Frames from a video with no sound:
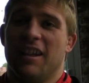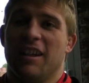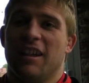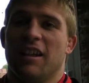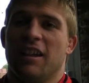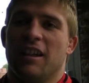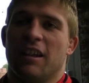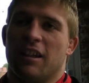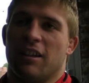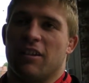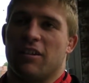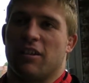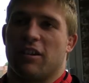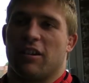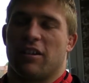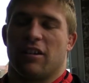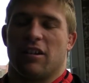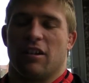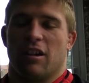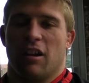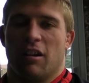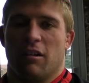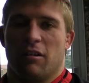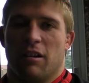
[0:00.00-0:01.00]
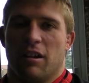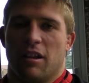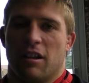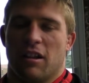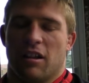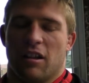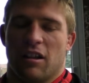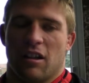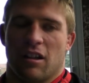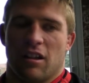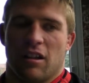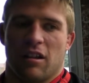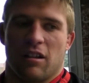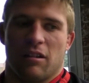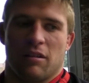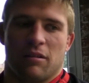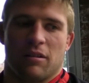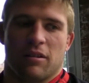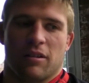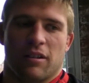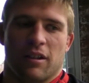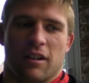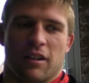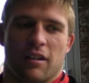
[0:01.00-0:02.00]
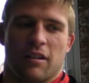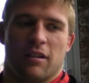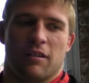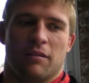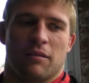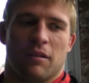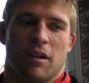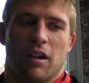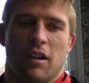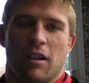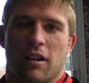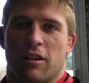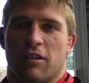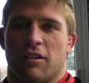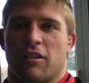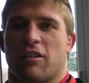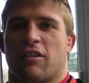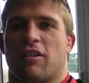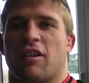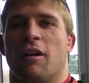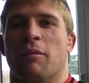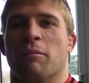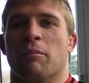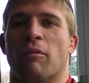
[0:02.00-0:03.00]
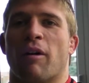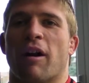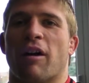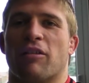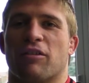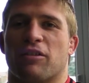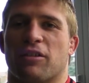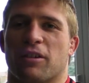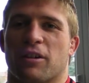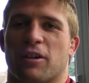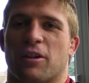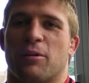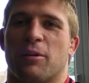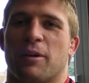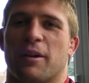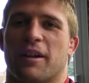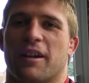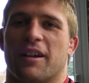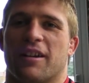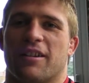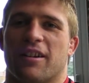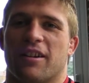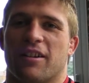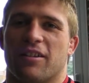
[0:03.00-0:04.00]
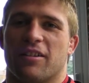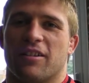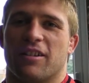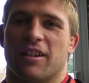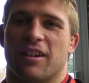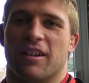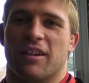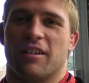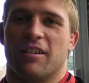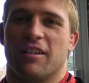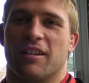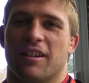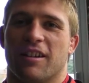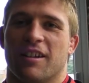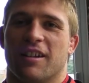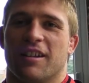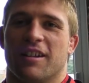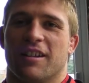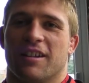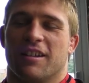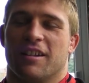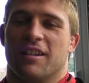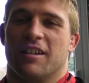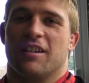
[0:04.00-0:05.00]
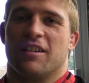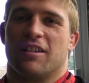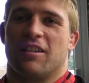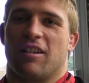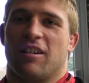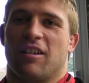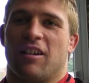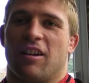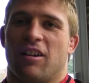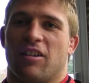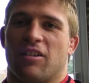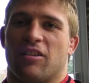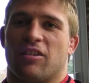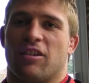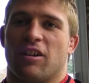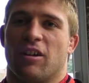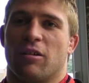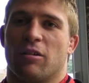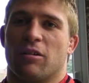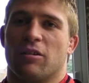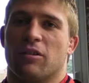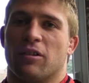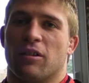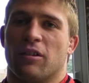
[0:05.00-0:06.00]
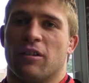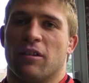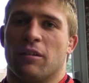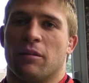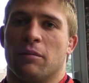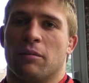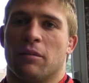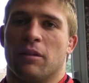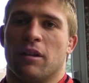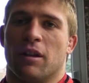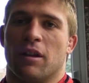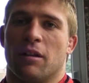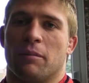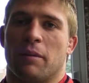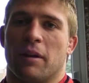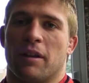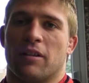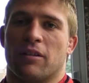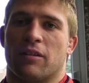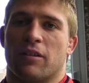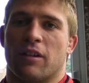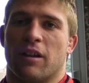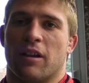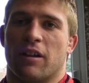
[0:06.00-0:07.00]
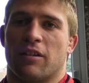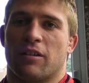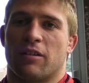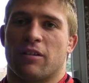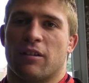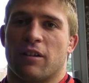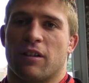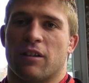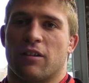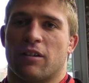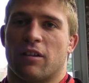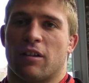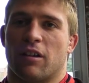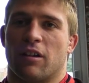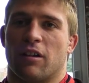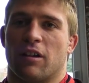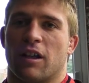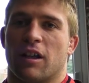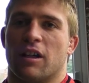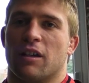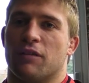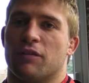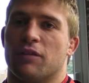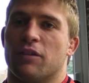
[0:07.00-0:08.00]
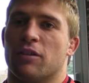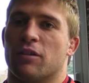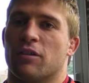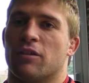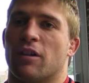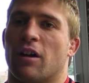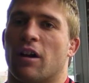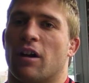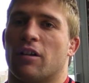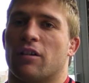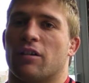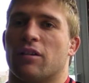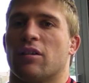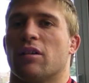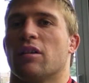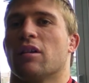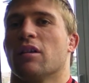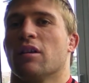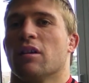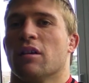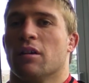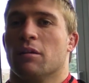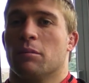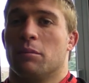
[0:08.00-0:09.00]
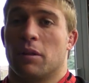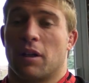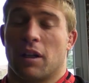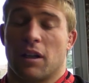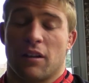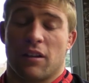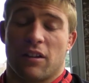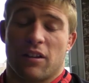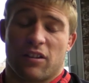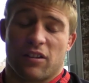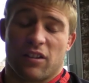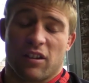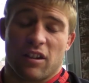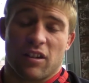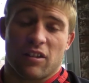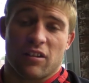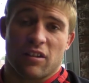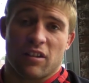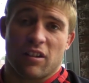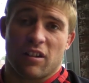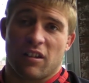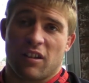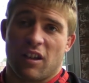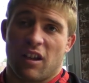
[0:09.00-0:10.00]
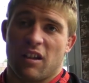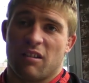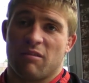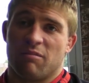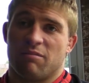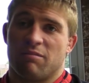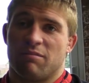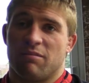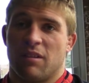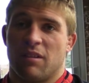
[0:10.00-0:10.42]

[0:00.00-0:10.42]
It is, you know, and it, I said earlier, it's come round so quick, it does, you know. Because like last year I was on the bench at Leicester, and then suddenly I'll get a few starts beginning of this season, and then